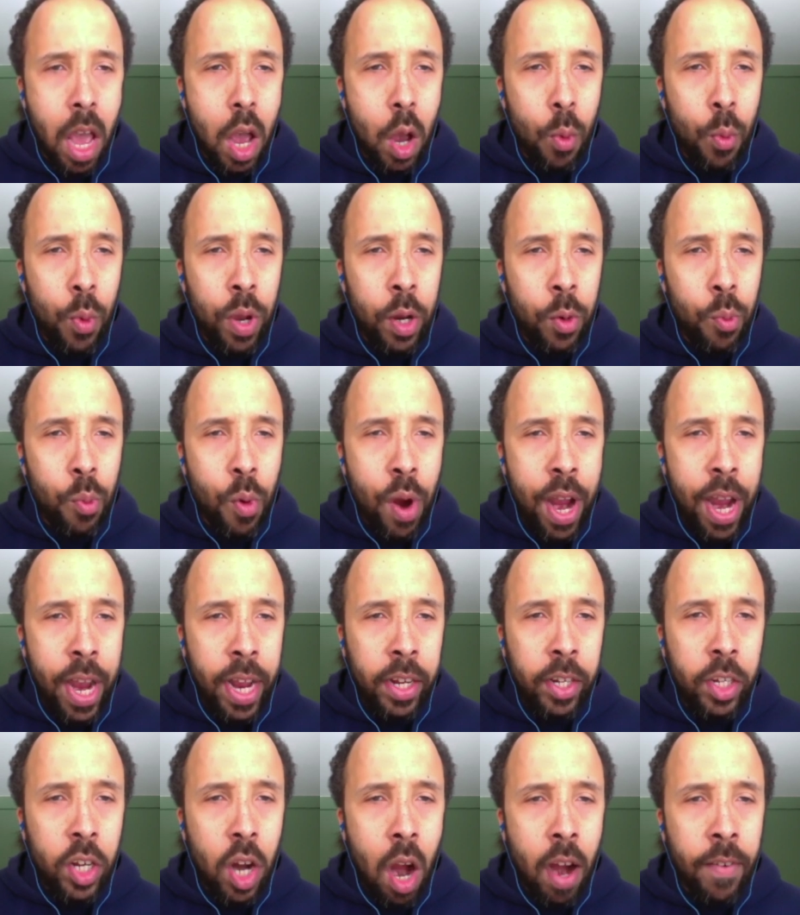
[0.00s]
We
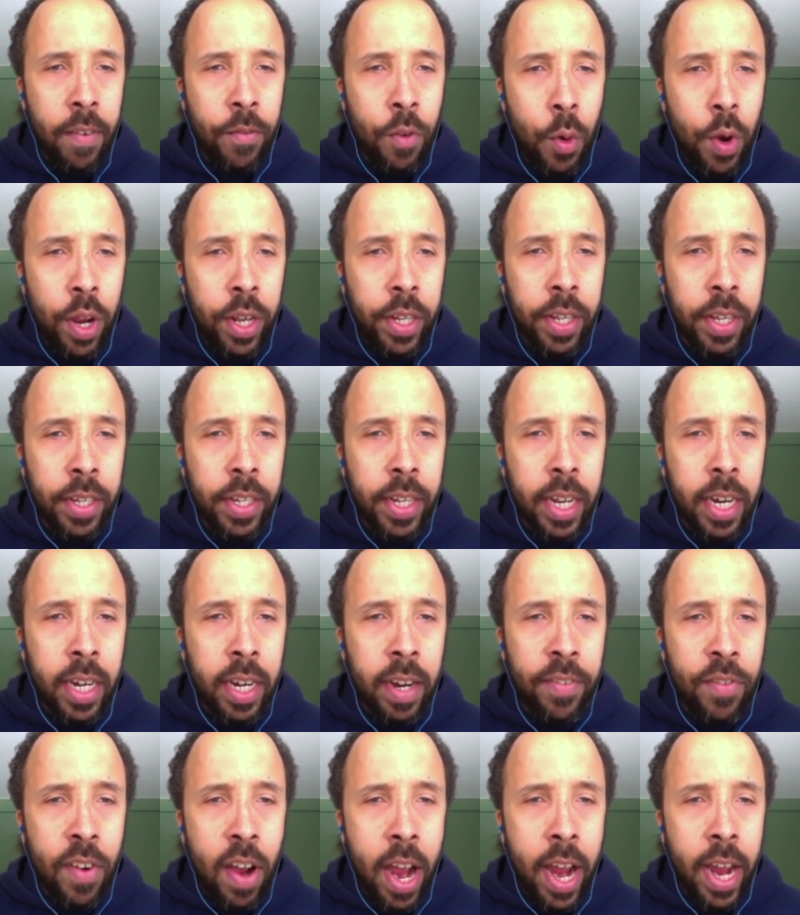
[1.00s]
raised our voices in
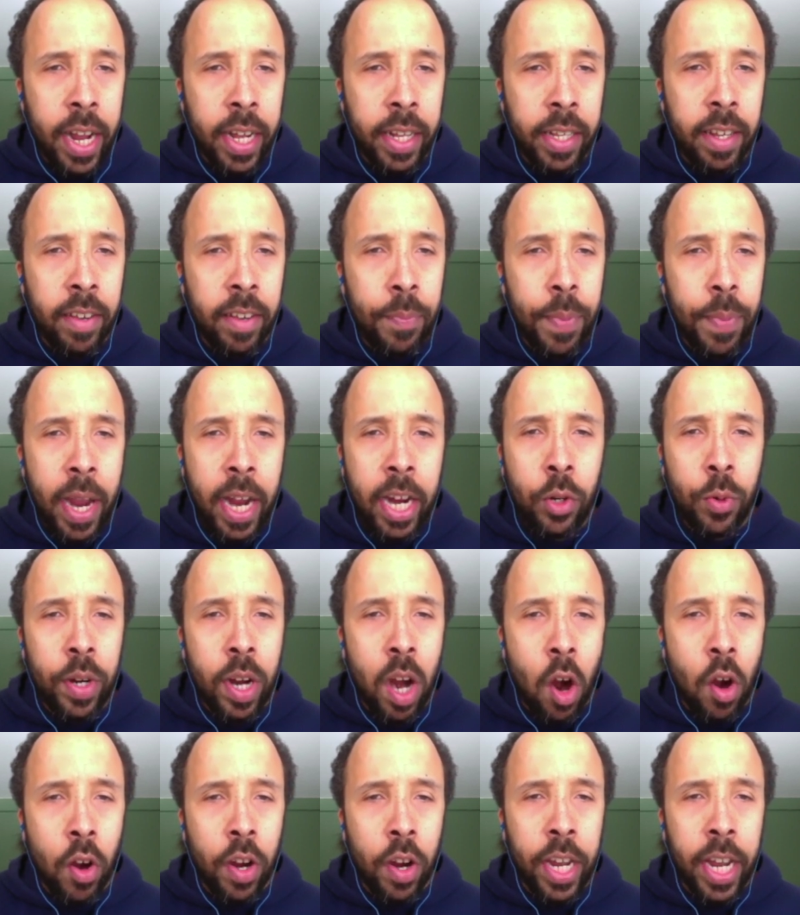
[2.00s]
defiance of
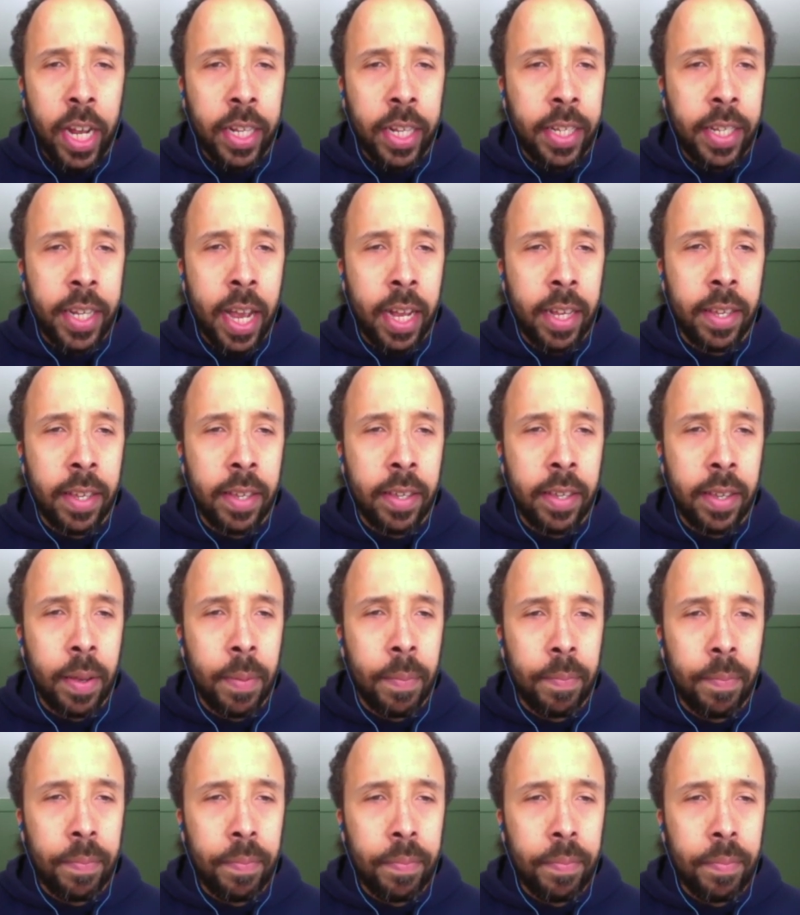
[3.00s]
patriarchy and sexism.
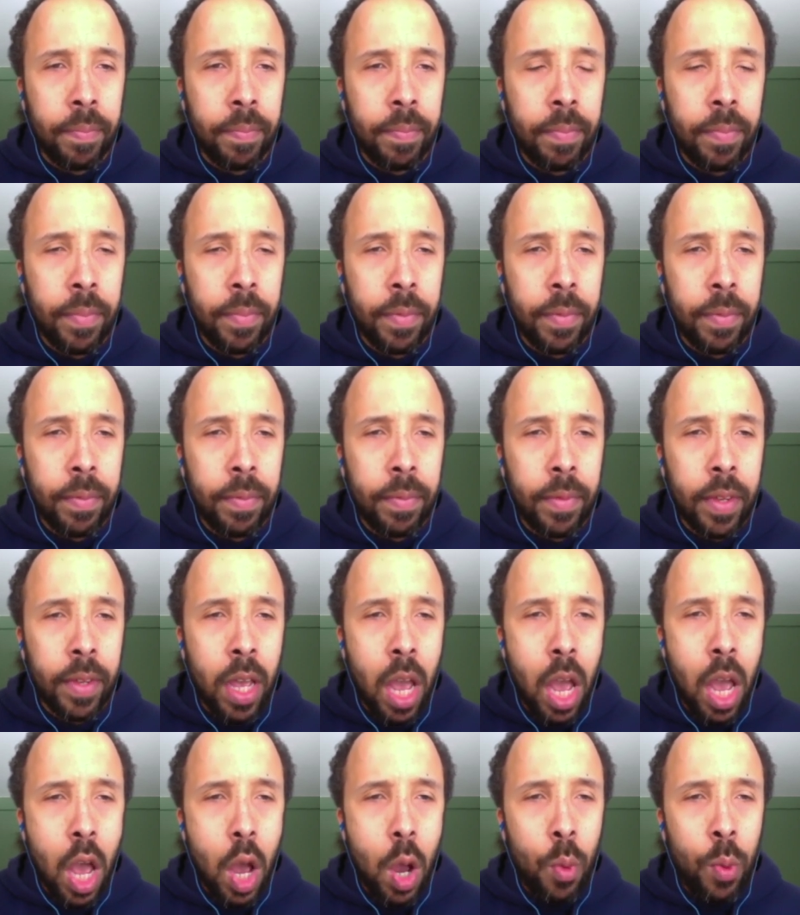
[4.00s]

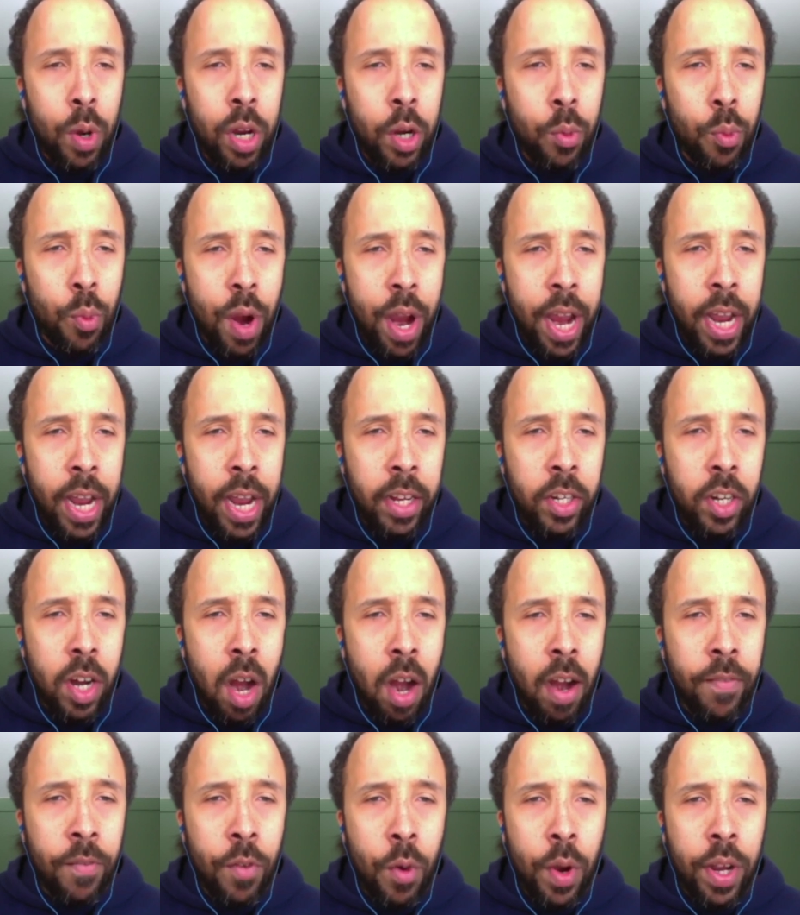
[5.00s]
We raised
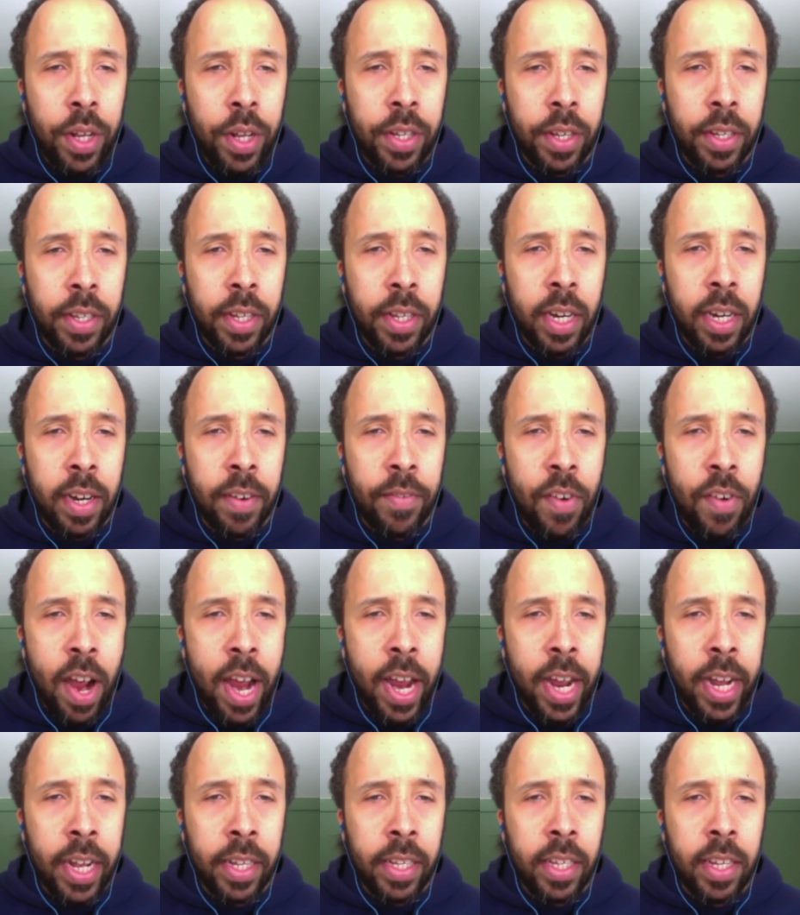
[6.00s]
our voices in
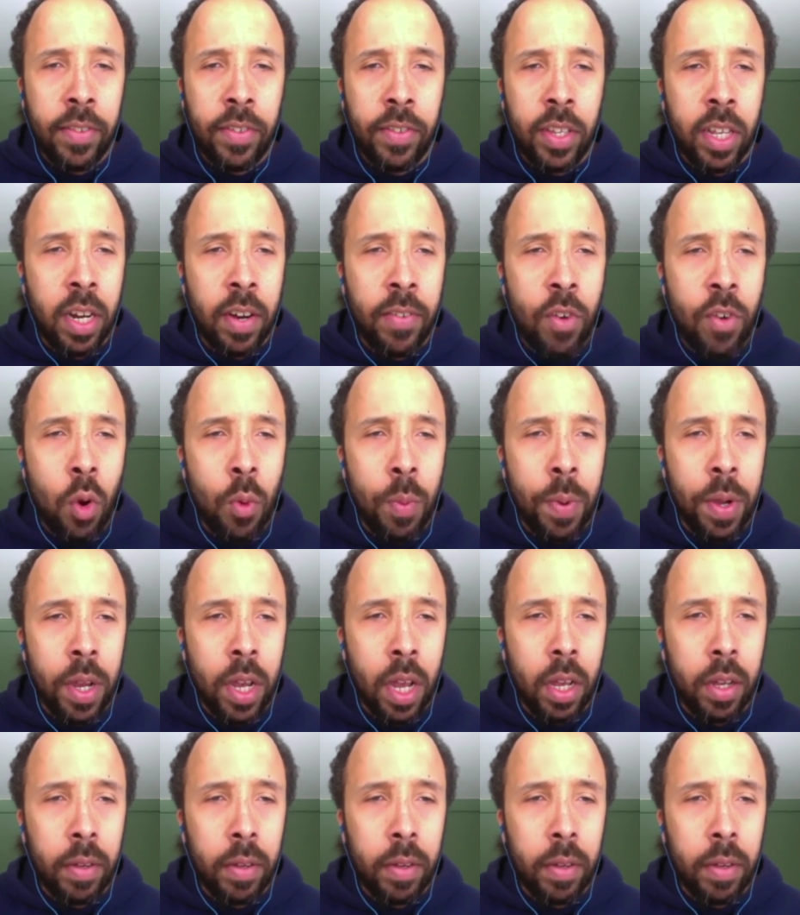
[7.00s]
defiance of xenophobia.